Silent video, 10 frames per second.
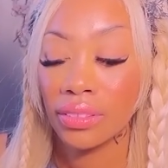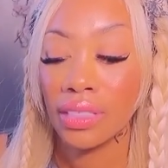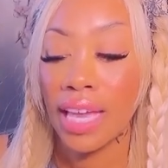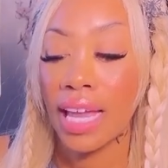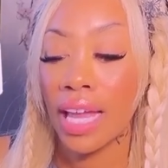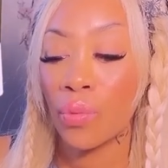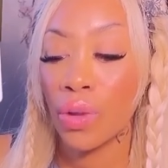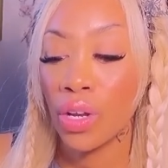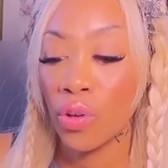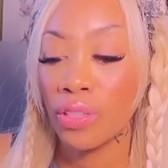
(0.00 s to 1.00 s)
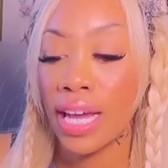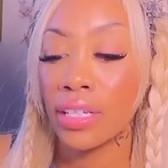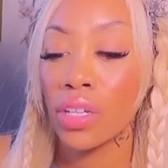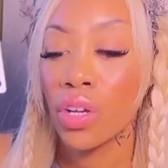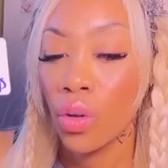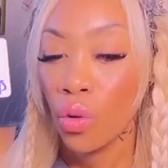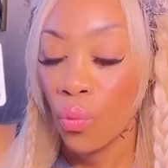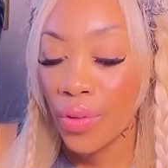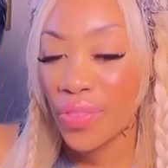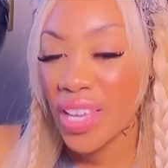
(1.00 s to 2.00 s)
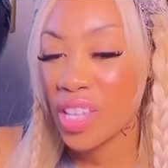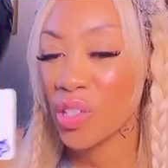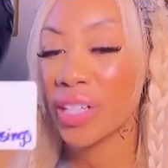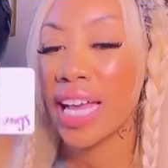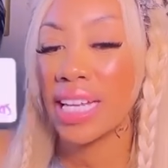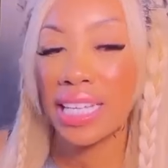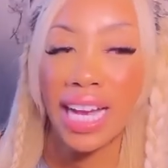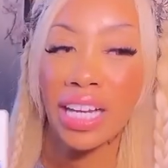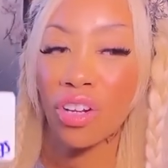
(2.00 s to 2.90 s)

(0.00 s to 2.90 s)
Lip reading: And we know that when things are getting kind of